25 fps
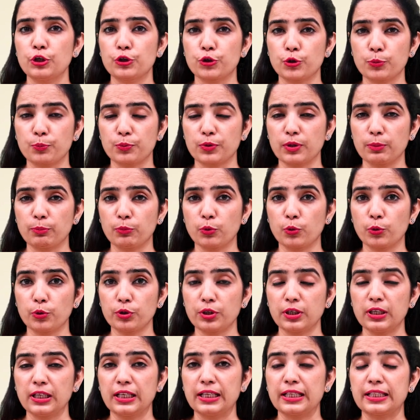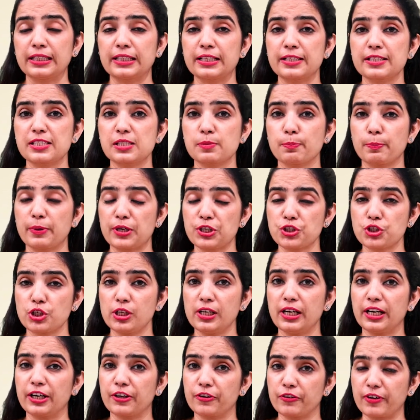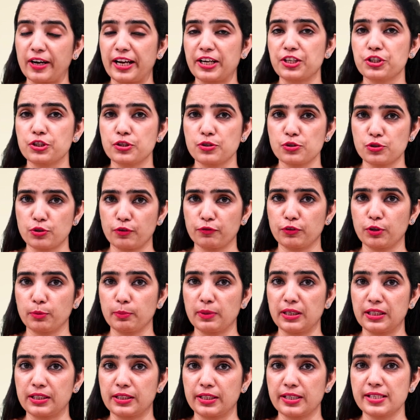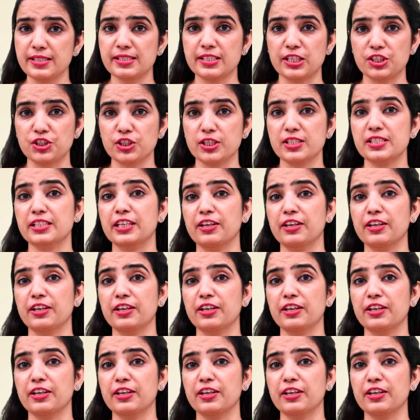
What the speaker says: to promote the special attractions of the meeting such as